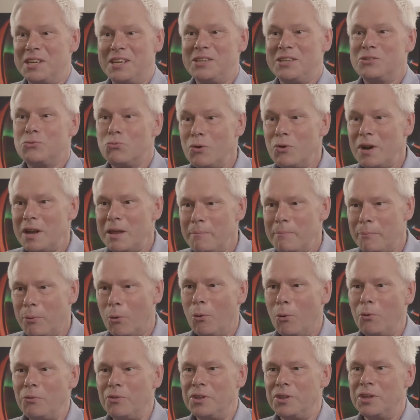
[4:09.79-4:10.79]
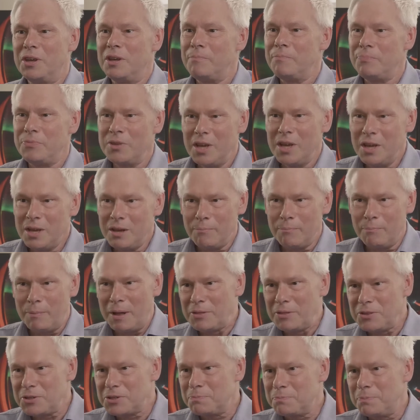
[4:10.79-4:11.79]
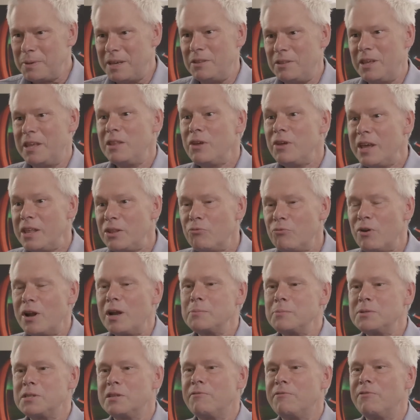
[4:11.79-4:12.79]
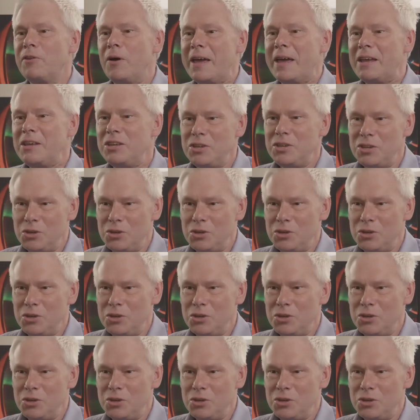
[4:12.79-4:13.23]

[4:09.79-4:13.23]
It's really important that months in the run-up to the flight,